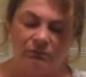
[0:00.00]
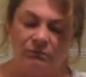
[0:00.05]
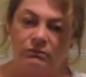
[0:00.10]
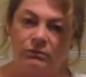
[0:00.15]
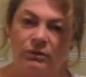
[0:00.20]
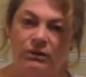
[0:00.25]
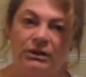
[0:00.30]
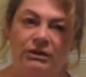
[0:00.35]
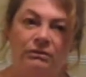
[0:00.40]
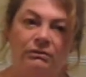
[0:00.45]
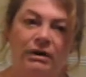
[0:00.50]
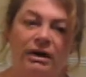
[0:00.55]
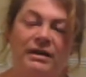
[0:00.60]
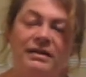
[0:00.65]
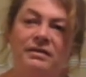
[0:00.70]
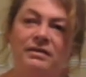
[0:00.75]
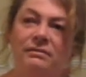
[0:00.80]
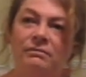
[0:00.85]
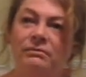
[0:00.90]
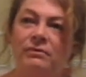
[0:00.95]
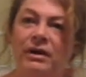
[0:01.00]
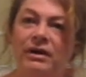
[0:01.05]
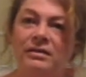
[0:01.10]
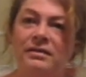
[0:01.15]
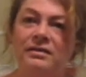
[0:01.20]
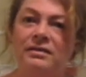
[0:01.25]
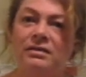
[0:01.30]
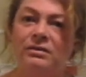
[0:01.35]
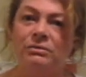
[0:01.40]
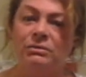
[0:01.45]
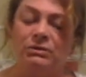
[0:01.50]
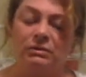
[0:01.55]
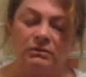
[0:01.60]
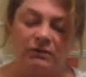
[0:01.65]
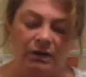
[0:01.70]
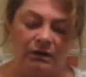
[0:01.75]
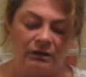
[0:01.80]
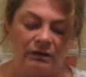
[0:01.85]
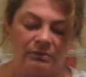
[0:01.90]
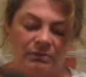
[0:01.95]
we could raise some funds that would
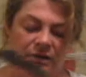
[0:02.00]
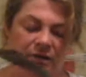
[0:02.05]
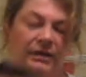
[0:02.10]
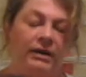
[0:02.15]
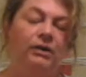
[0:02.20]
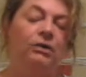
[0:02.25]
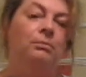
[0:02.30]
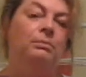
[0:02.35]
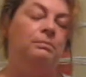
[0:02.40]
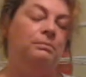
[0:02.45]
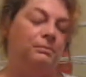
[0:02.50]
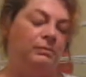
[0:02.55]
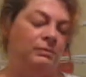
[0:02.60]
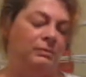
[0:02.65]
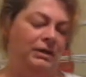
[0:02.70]
ultimately help.